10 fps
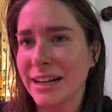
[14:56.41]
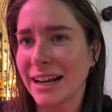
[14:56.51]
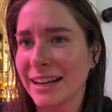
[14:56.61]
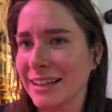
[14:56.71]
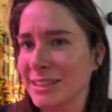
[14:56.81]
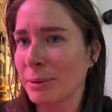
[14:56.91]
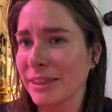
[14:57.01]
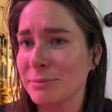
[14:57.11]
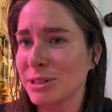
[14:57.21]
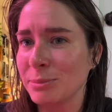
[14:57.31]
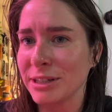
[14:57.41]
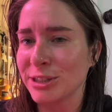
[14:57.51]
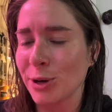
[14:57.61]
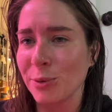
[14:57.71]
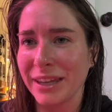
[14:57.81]
I didn't expect them to be
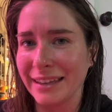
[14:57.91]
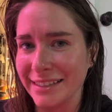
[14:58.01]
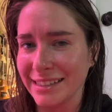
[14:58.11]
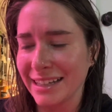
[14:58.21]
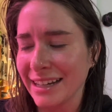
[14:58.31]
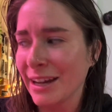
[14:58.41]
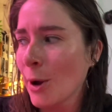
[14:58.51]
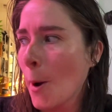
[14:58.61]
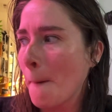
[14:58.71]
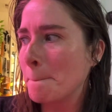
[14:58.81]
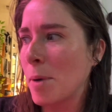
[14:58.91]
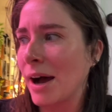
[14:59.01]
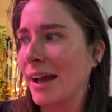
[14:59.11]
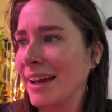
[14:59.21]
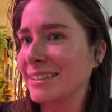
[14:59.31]
so easy,
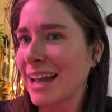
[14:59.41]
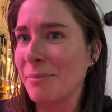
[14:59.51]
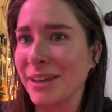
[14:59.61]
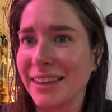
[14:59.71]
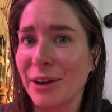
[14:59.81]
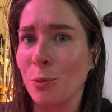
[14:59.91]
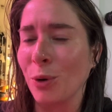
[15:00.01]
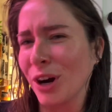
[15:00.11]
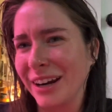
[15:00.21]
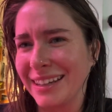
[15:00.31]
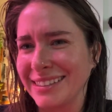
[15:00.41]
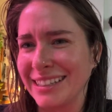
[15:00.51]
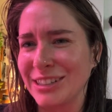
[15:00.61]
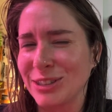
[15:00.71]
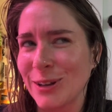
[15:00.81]
but I mean, they were
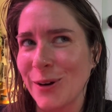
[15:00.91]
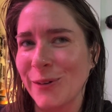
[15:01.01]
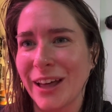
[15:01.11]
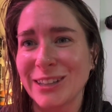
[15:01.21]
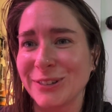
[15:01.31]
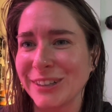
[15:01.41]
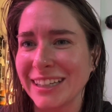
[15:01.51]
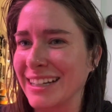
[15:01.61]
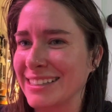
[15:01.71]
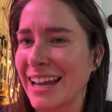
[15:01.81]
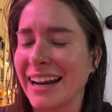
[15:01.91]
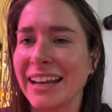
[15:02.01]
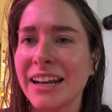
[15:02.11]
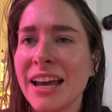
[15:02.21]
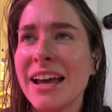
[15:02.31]
easy. So that's really exciting.